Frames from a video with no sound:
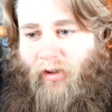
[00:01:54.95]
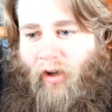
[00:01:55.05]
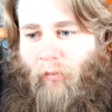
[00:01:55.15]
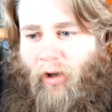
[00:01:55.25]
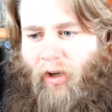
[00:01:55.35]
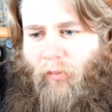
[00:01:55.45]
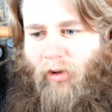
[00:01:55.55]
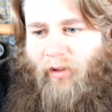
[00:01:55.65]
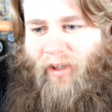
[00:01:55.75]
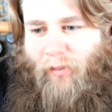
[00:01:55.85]
I kind of
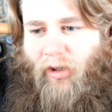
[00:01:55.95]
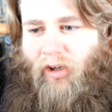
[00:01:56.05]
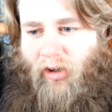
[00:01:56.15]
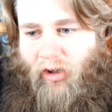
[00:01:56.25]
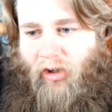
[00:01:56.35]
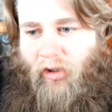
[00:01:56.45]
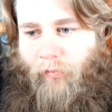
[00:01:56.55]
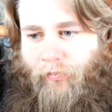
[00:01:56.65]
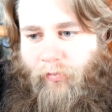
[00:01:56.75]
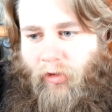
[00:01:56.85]
wanted to get him a card,
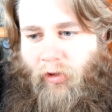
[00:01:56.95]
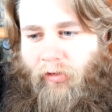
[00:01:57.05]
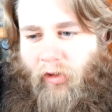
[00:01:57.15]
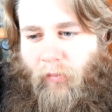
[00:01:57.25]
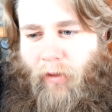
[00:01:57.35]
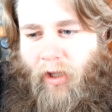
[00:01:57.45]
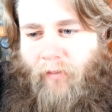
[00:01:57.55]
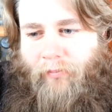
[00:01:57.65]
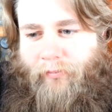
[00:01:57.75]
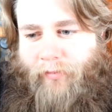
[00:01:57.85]
so I still may
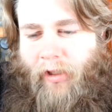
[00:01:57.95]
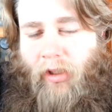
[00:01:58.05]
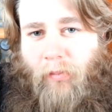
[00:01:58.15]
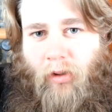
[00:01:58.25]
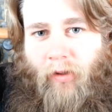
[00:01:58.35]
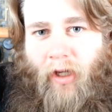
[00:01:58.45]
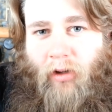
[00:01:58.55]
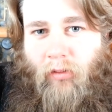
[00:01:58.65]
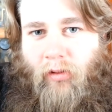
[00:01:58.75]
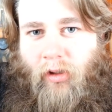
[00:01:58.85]
end up going
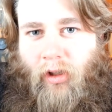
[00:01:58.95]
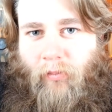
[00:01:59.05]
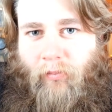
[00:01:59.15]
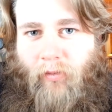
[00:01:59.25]
out here.